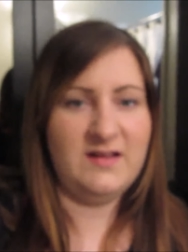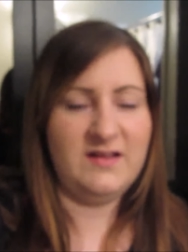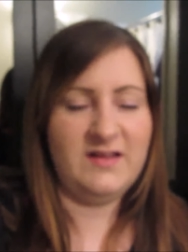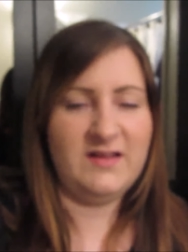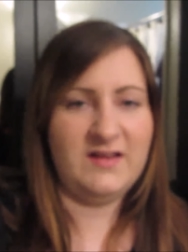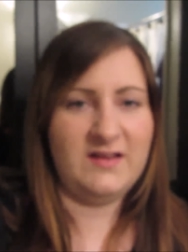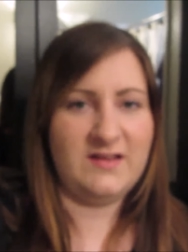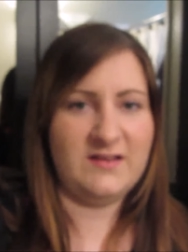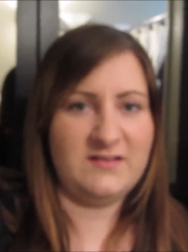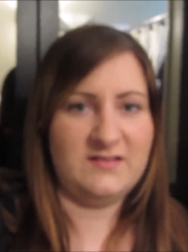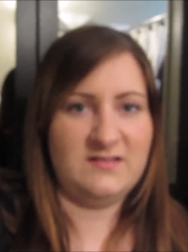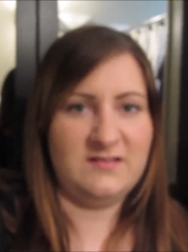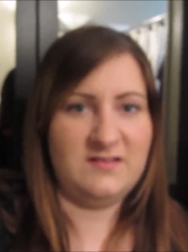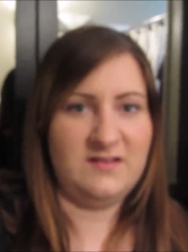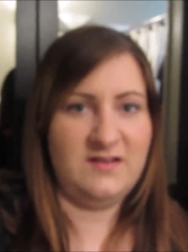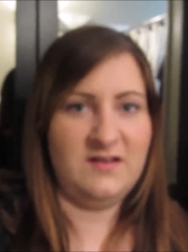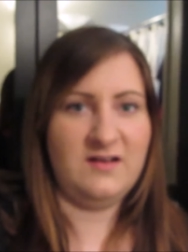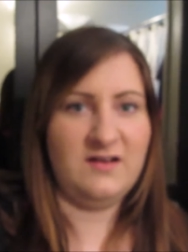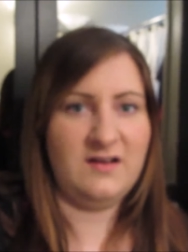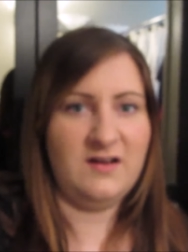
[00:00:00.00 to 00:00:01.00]

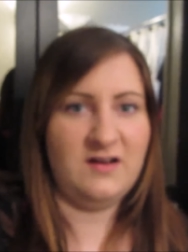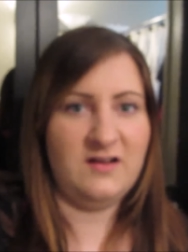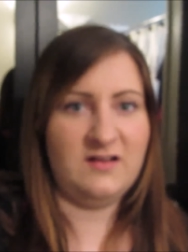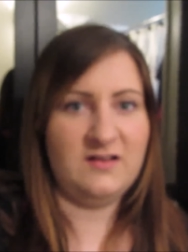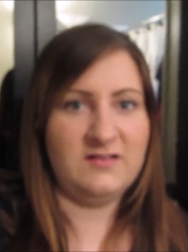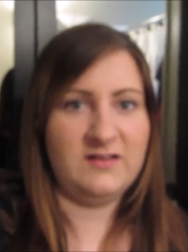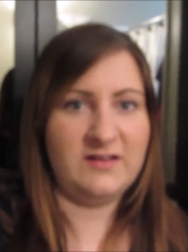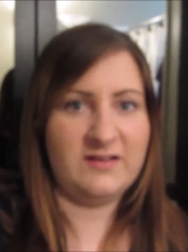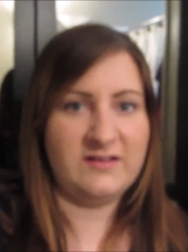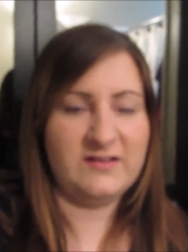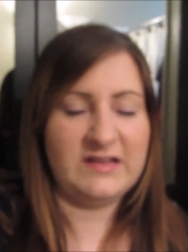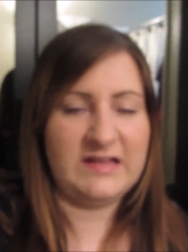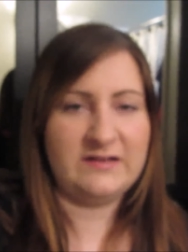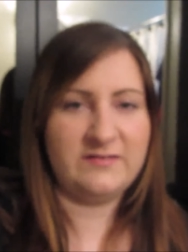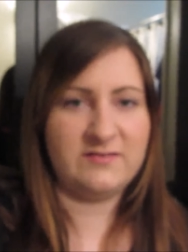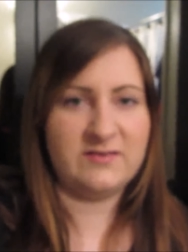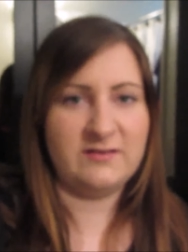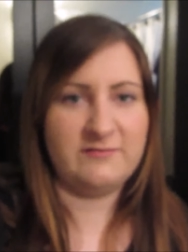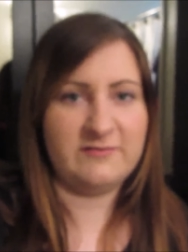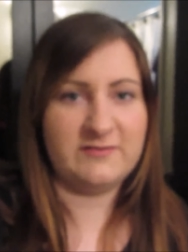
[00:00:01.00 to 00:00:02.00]
and luckily I
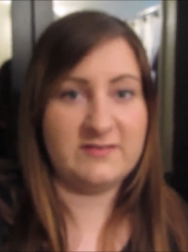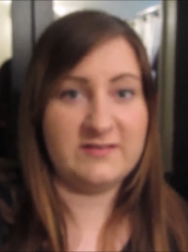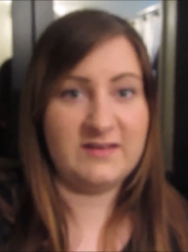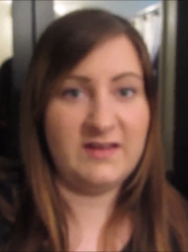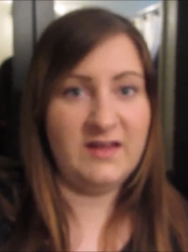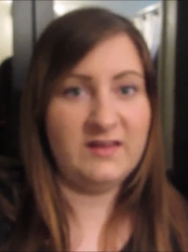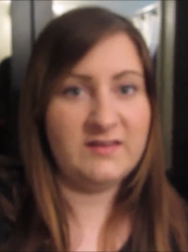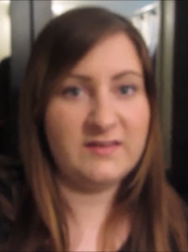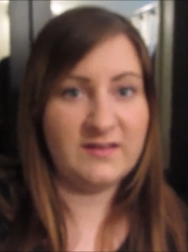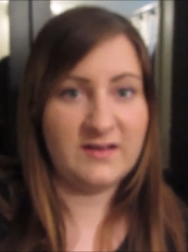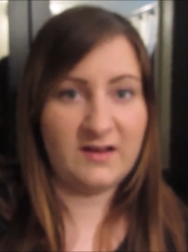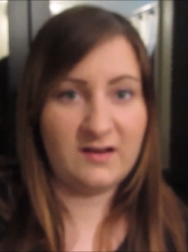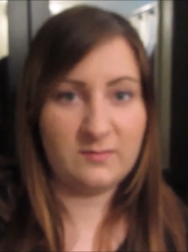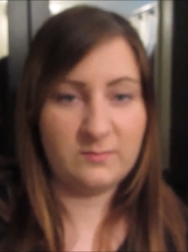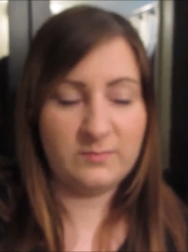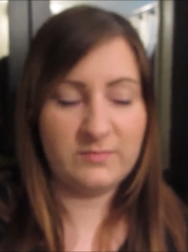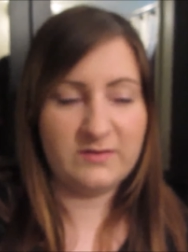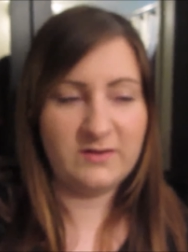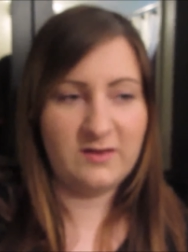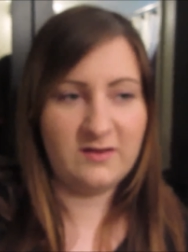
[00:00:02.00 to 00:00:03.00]
was able to get
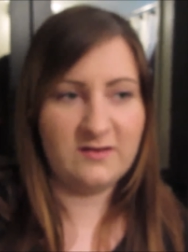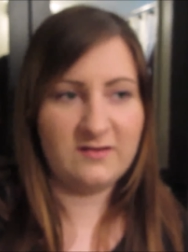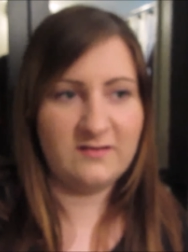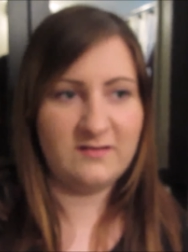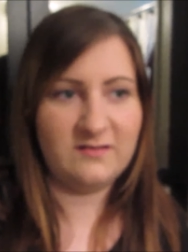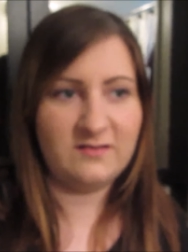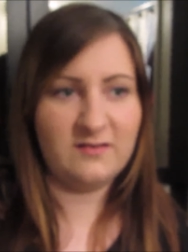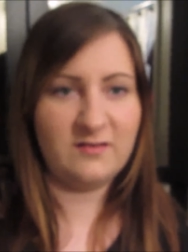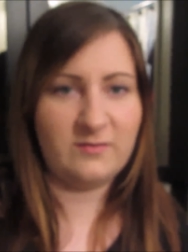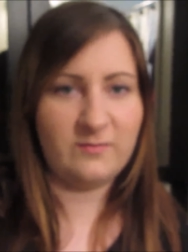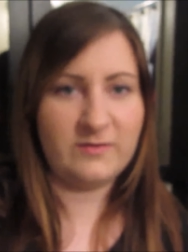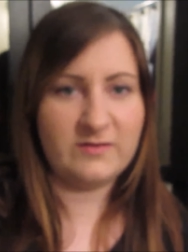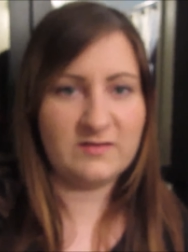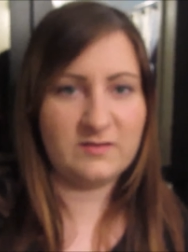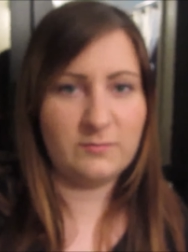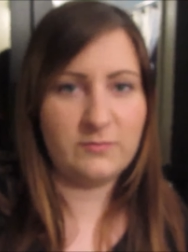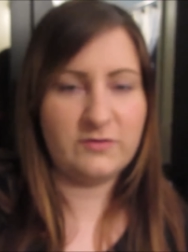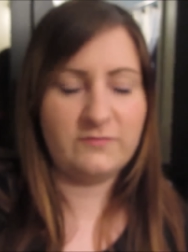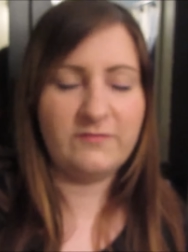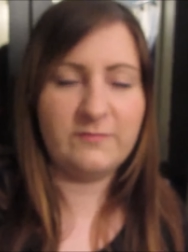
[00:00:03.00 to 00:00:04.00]
that because otherwise I
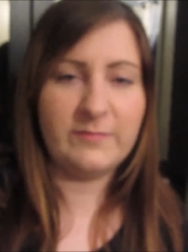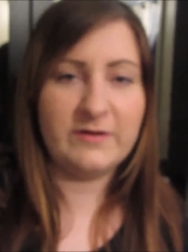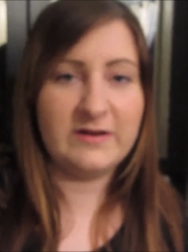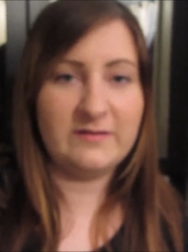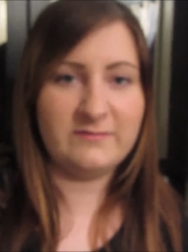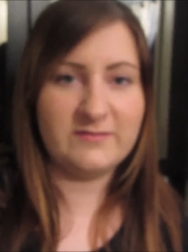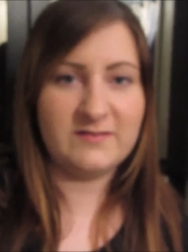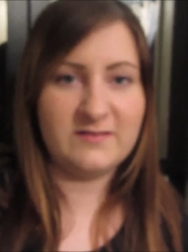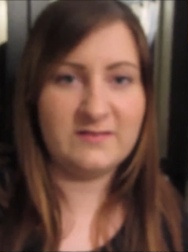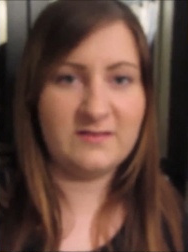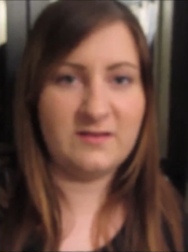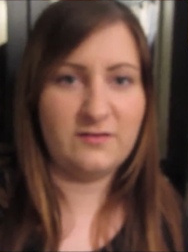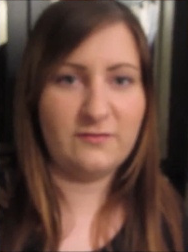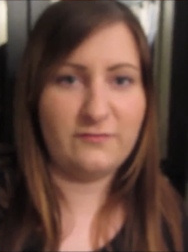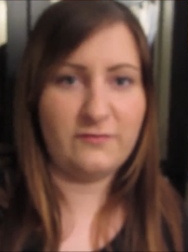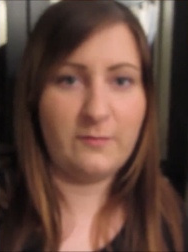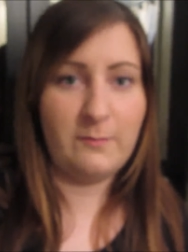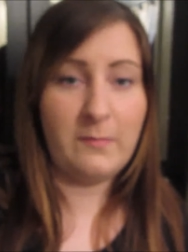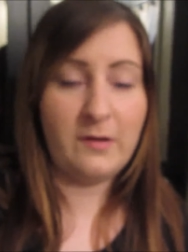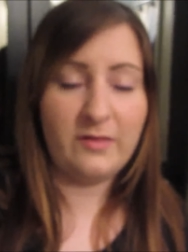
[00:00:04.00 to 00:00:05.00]
wouldn't have been able to see her
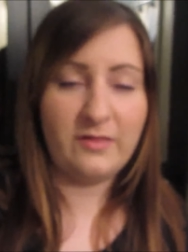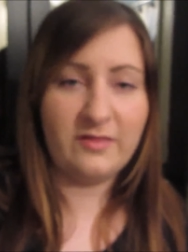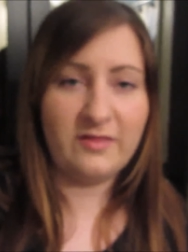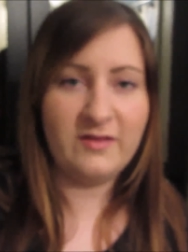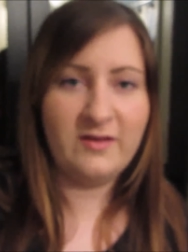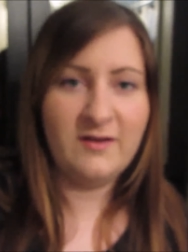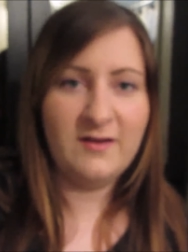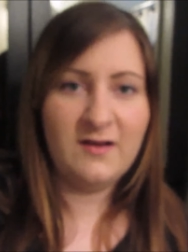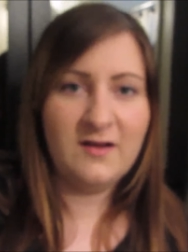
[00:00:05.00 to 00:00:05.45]
for a month.